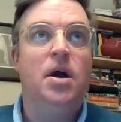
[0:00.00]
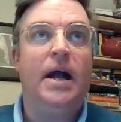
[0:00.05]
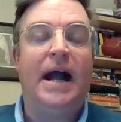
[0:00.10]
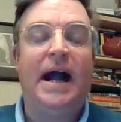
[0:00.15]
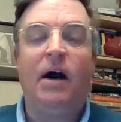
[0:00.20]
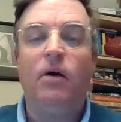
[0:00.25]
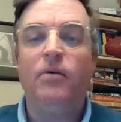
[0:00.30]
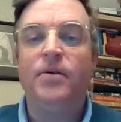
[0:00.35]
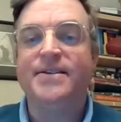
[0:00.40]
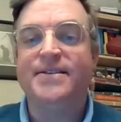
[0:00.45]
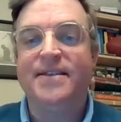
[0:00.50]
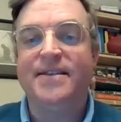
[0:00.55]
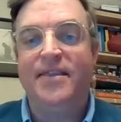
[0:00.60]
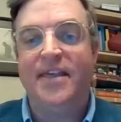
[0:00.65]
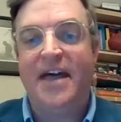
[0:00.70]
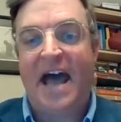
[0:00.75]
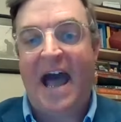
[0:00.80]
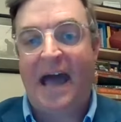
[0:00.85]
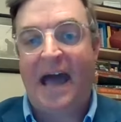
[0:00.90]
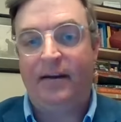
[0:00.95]
how does
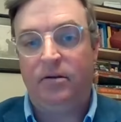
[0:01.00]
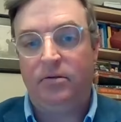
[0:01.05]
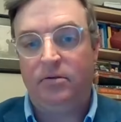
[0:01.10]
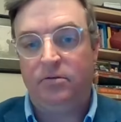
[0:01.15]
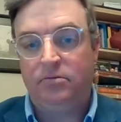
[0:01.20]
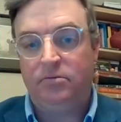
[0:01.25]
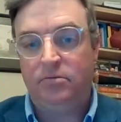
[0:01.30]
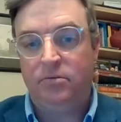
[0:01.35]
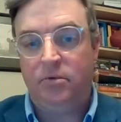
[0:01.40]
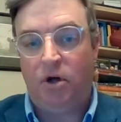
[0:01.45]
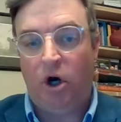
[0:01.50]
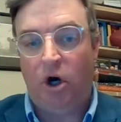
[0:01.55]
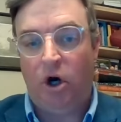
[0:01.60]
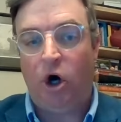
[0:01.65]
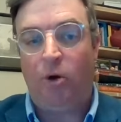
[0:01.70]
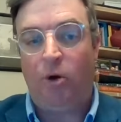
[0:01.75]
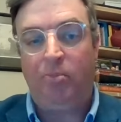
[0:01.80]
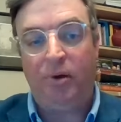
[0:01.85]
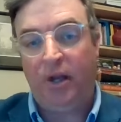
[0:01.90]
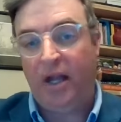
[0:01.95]
that
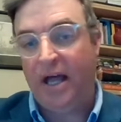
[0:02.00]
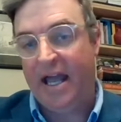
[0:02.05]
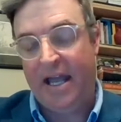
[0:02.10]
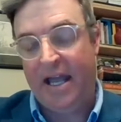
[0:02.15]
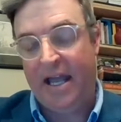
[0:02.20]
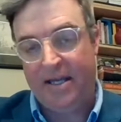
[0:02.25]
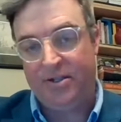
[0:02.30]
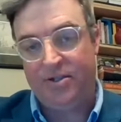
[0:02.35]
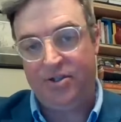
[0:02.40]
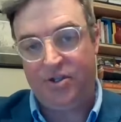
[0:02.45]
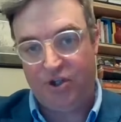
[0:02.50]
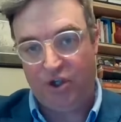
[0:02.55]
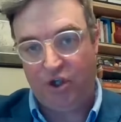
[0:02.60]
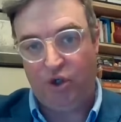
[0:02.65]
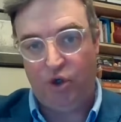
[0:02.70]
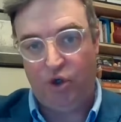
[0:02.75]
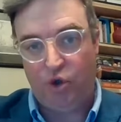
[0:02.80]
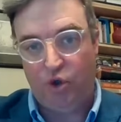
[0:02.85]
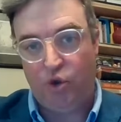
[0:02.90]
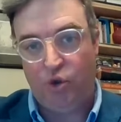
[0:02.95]
all play
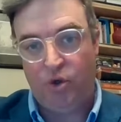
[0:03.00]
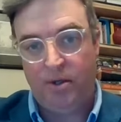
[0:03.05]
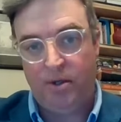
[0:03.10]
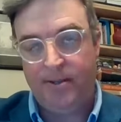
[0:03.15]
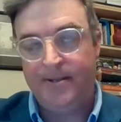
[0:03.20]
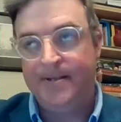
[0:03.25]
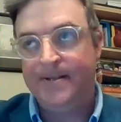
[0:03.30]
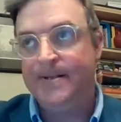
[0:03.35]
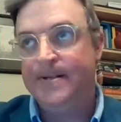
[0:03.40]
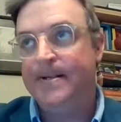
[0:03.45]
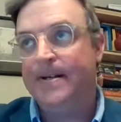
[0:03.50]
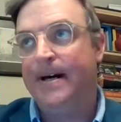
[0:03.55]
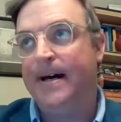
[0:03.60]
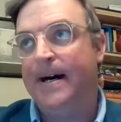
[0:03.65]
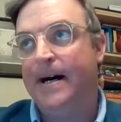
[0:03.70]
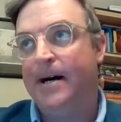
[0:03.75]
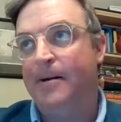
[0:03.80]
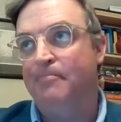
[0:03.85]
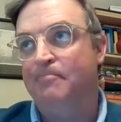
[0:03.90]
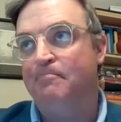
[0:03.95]
into
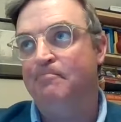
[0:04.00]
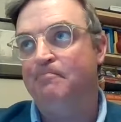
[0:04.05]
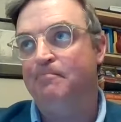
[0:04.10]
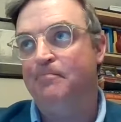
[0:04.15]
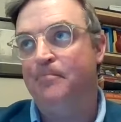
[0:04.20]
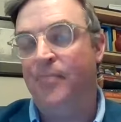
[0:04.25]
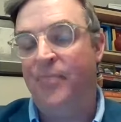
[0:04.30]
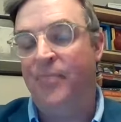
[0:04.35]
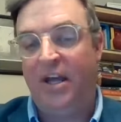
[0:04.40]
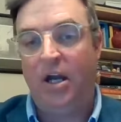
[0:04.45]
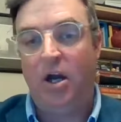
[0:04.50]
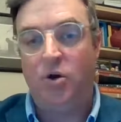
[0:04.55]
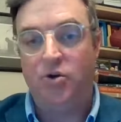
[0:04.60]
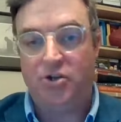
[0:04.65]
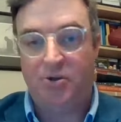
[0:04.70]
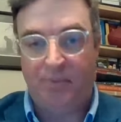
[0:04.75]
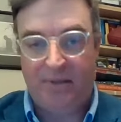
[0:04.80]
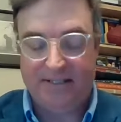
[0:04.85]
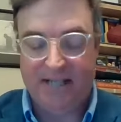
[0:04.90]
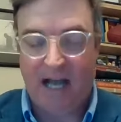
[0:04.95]
the
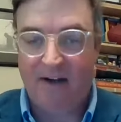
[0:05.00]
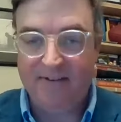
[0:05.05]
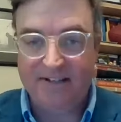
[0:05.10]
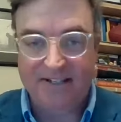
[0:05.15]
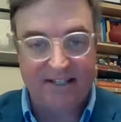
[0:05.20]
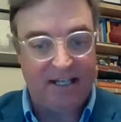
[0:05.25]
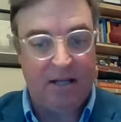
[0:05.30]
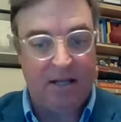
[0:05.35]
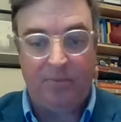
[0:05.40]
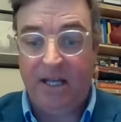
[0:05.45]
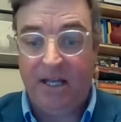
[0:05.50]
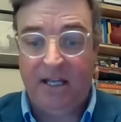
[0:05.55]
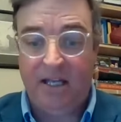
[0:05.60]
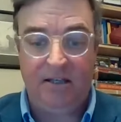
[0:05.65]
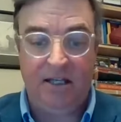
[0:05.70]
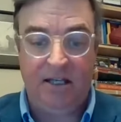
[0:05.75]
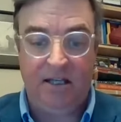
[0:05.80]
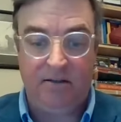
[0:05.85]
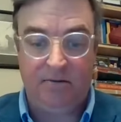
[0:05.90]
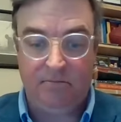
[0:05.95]
OSHA piece? Obviously,
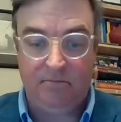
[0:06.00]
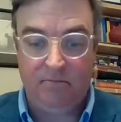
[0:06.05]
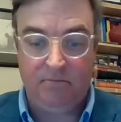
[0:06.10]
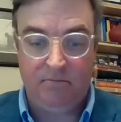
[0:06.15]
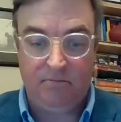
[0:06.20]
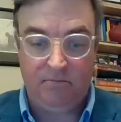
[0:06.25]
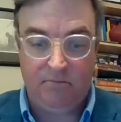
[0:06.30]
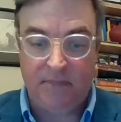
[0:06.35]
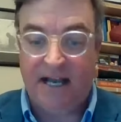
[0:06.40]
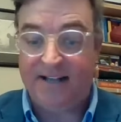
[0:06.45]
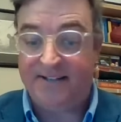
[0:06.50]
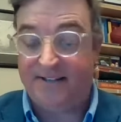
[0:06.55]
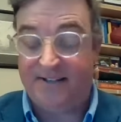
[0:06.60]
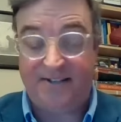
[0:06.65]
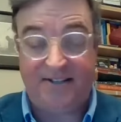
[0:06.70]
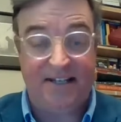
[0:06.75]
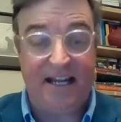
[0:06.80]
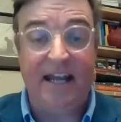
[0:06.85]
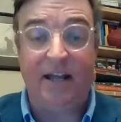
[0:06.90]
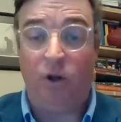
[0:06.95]
it as a
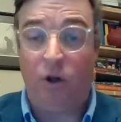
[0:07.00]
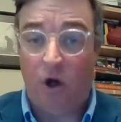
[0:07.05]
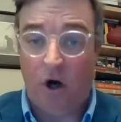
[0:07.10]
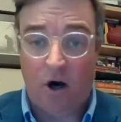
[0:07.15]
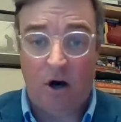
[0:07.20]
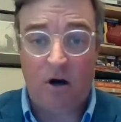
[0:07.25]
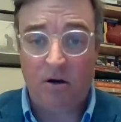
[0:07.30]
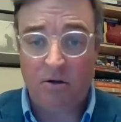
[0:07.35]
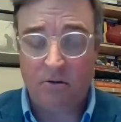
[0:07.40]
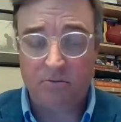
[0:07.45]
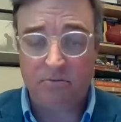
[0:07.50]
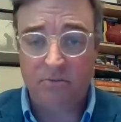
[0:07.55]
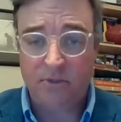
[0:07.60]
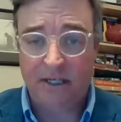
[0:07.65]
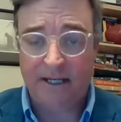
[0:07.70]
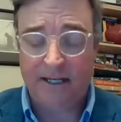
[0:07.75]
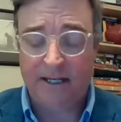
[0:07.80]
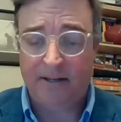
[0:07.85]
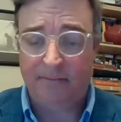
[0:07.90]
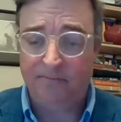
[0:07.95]
state law,
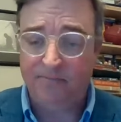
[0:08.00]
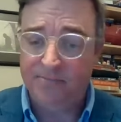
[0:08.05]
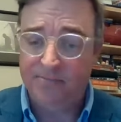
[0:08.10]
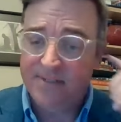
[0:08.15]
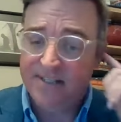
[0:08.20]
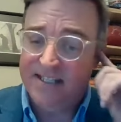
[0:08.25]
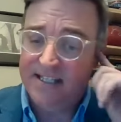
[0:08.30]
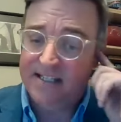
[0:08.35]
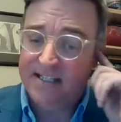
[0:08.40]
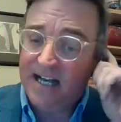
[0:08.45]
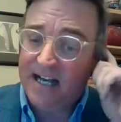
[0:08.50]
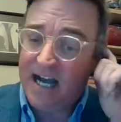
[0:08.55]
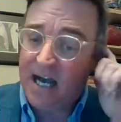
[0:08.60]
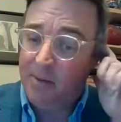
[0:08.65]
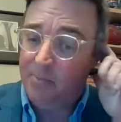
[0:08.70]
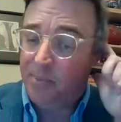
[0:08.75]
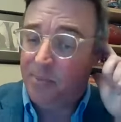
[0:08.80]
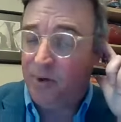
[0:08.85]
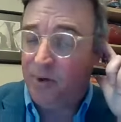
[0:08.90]
did not